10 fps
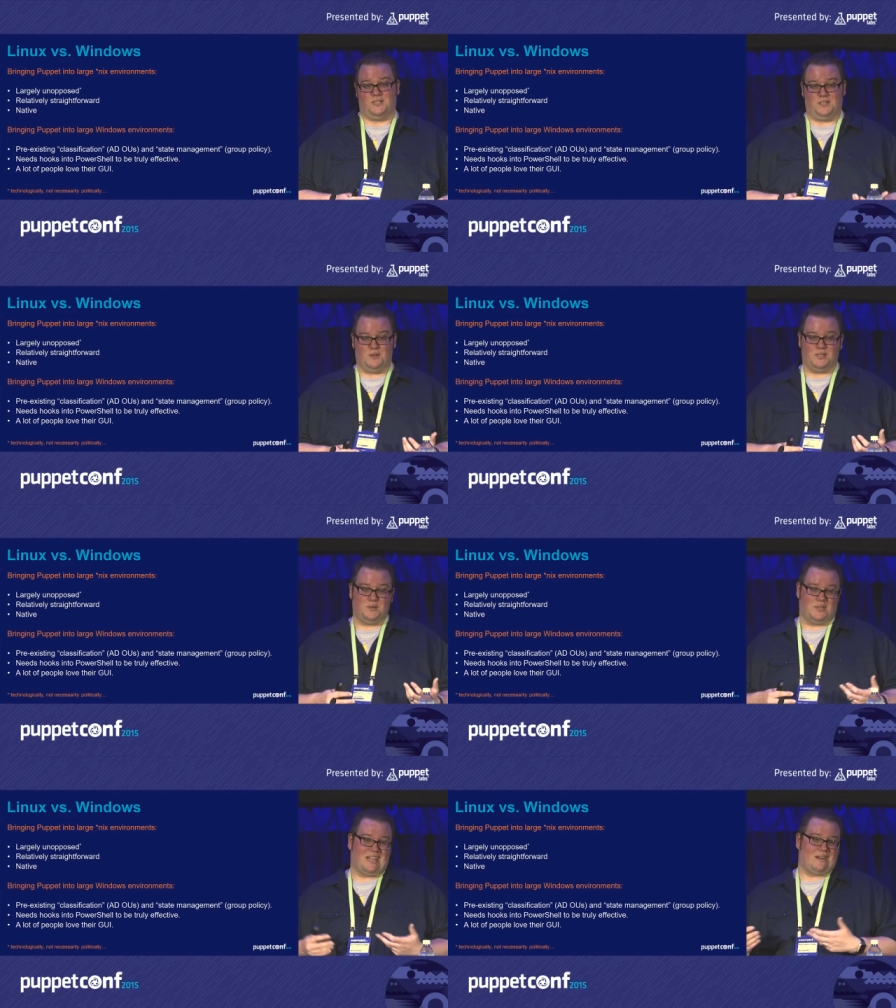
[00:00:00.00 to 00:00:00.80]
and you can
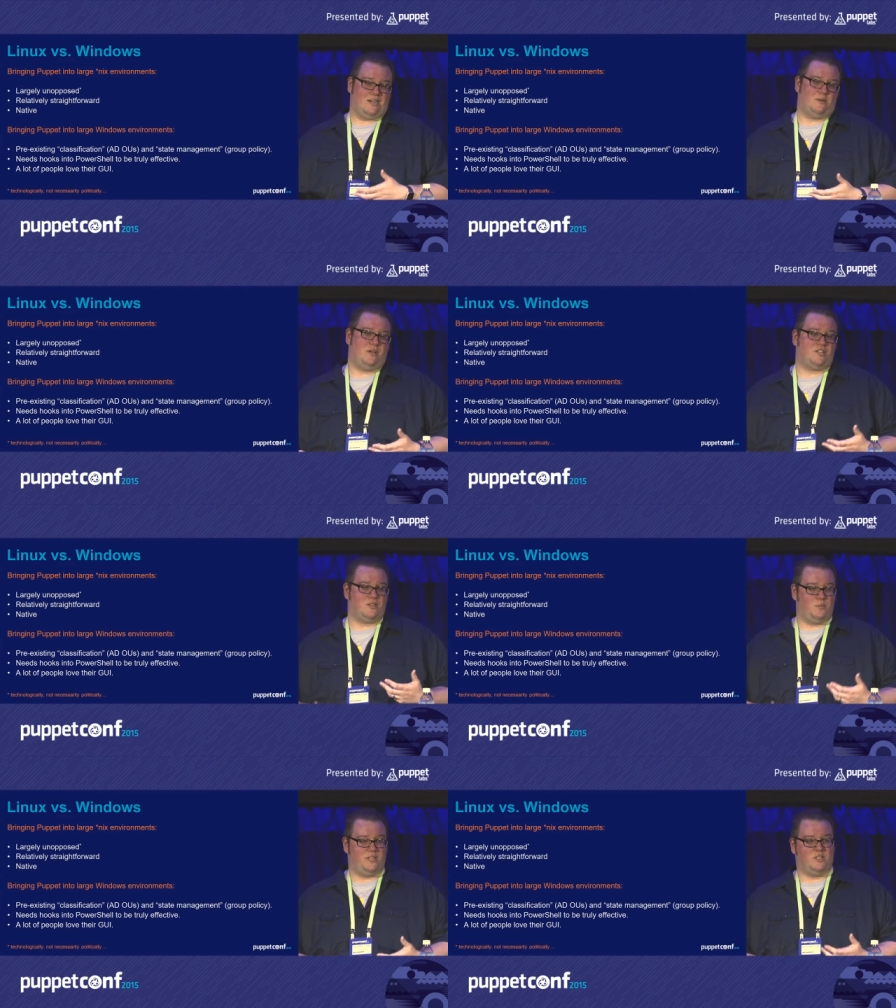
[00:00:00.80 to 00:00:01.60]
do a lot of
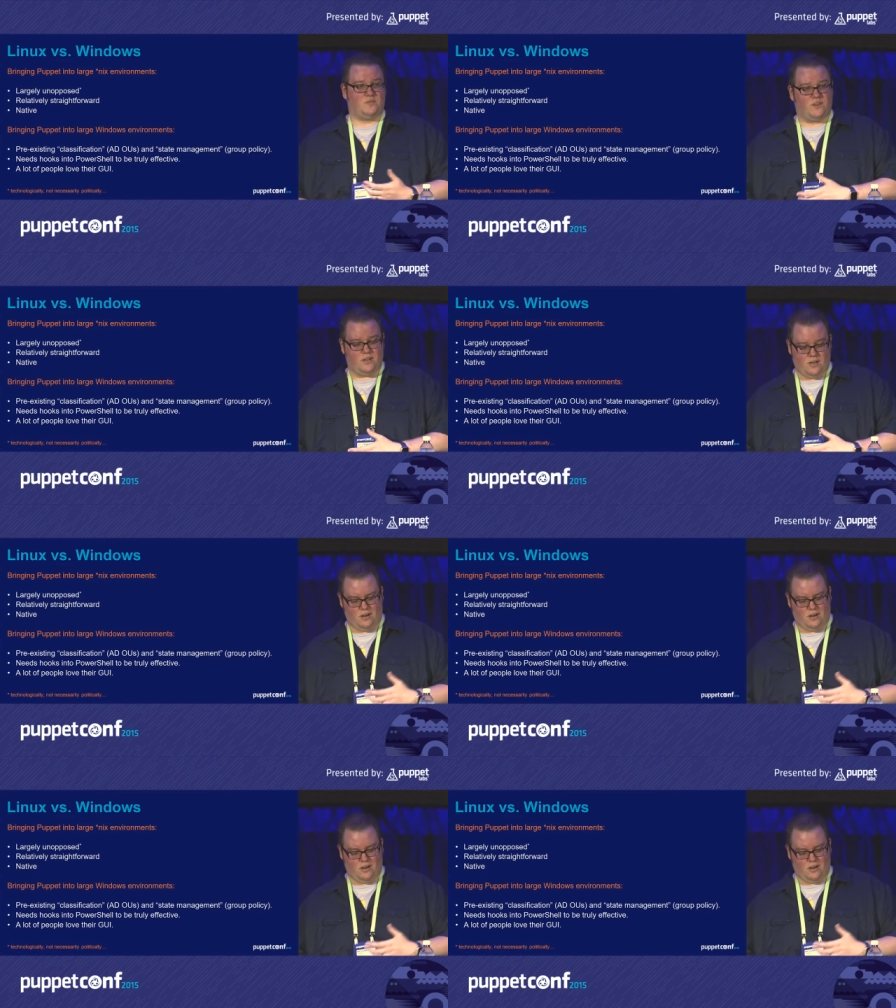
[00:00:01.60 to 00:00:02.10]
automation in Windows very,